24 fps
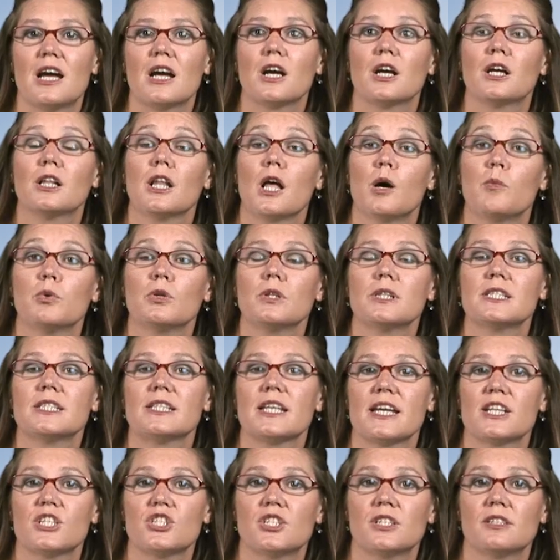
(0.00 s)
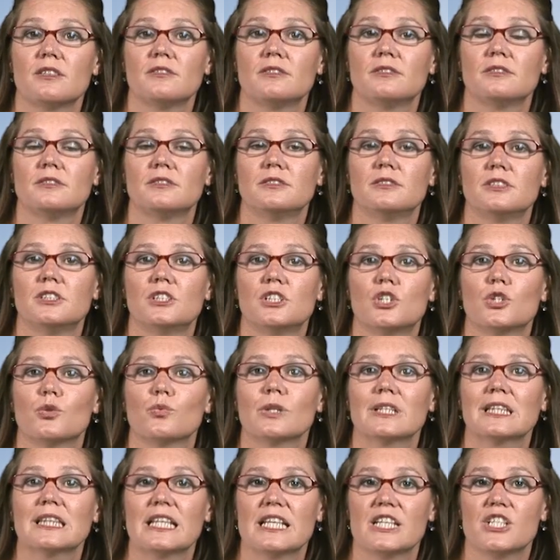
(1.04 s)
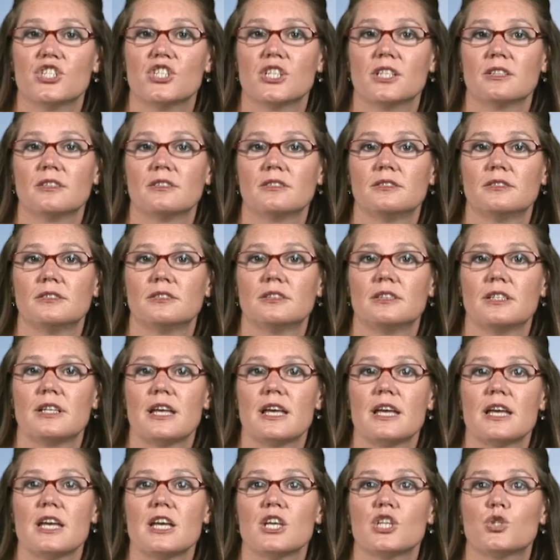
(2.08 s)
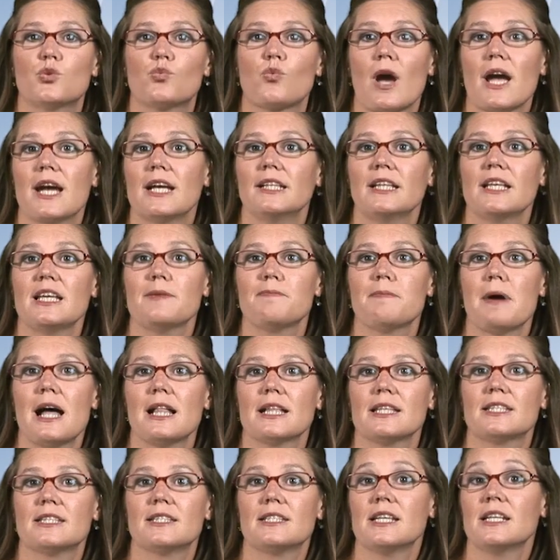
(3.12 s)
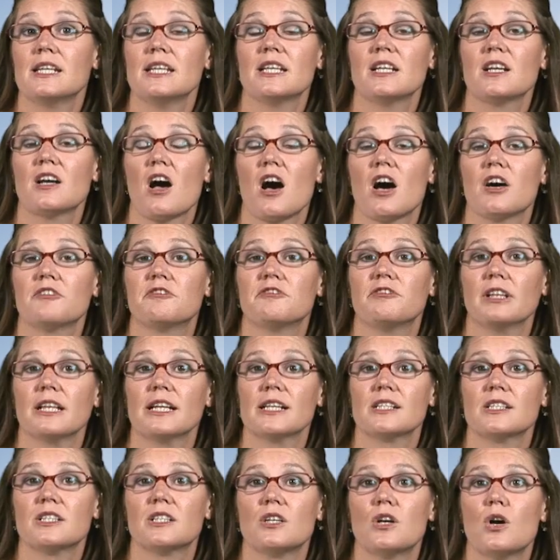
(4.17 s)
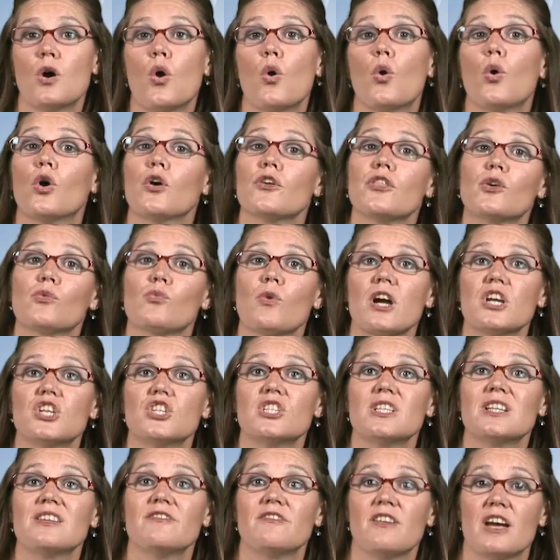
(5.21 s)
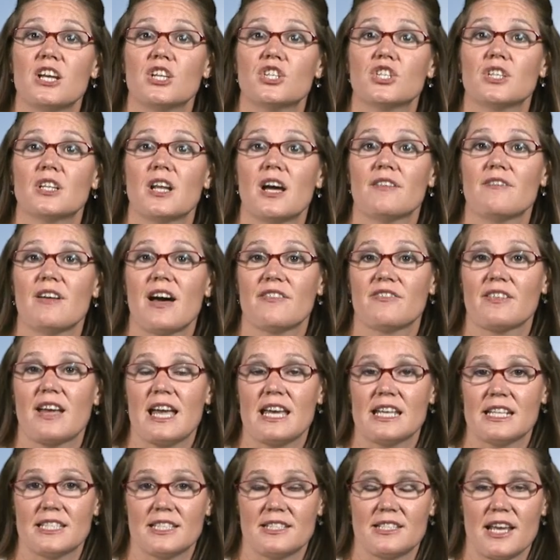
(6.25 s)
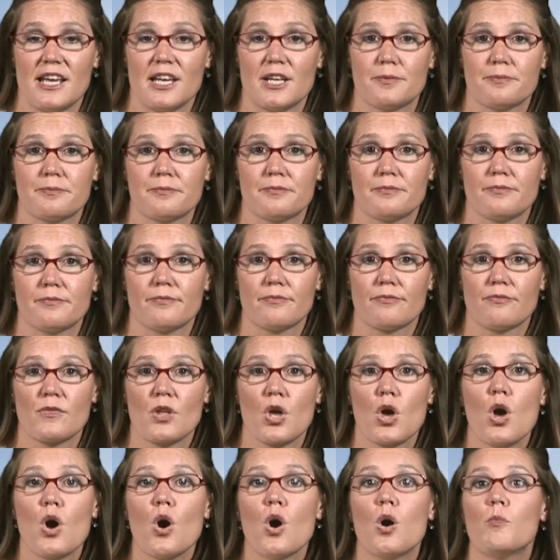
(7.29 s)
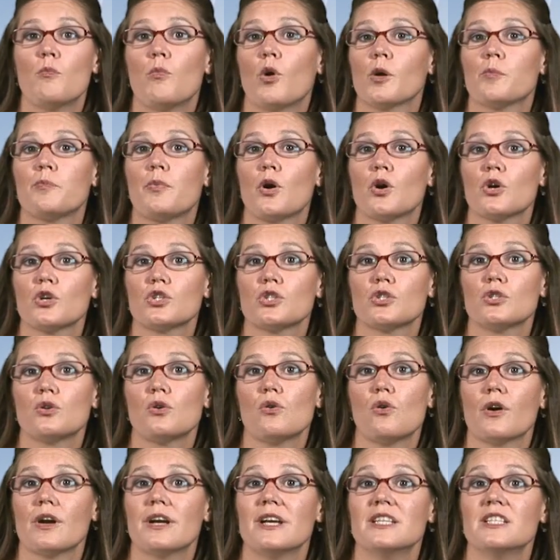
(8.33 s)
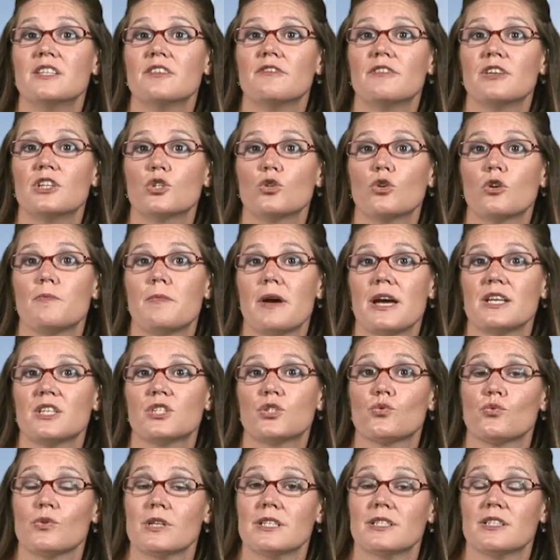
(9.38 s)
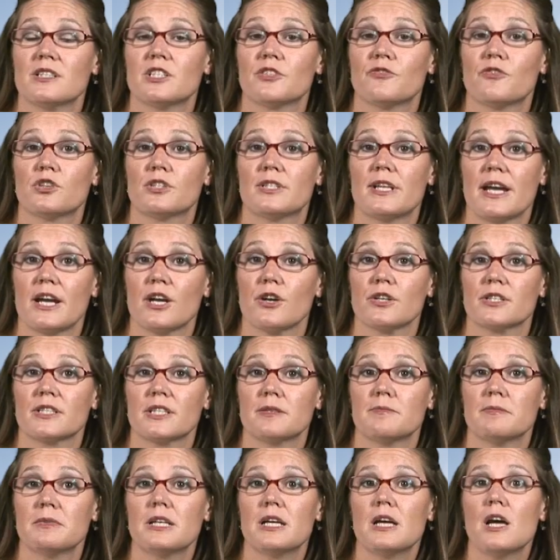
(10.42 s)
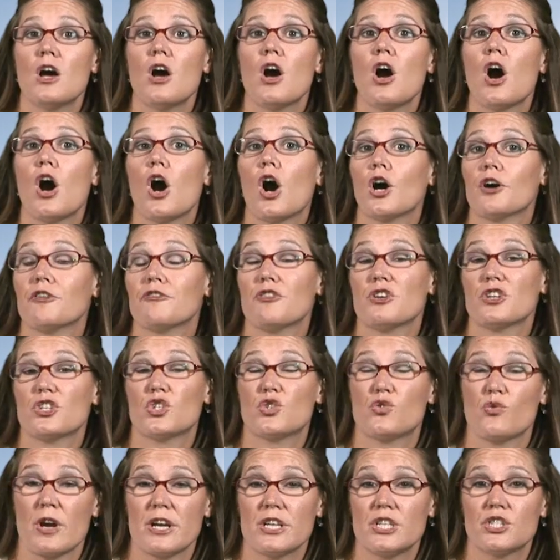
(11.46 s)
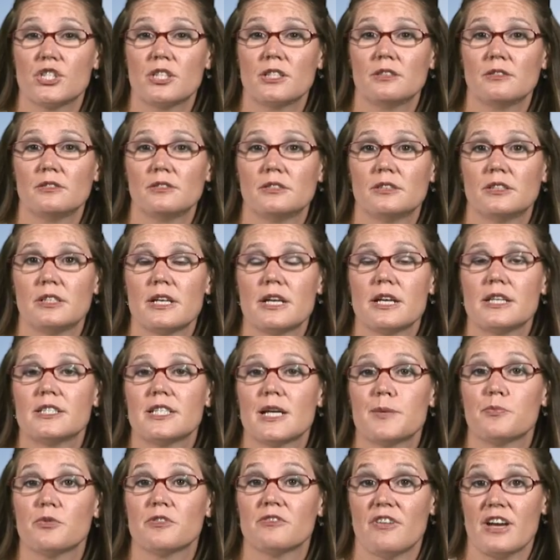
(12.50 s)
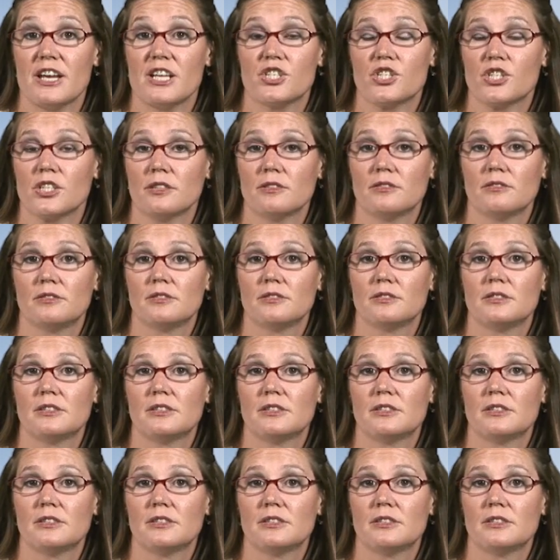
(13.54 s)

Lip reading: globalization, religion, Israeli-Palestinian conflict, or the Russian invasion of Afghanistan. More personal or individual-based reasons for terrorism are frustration, deprivation,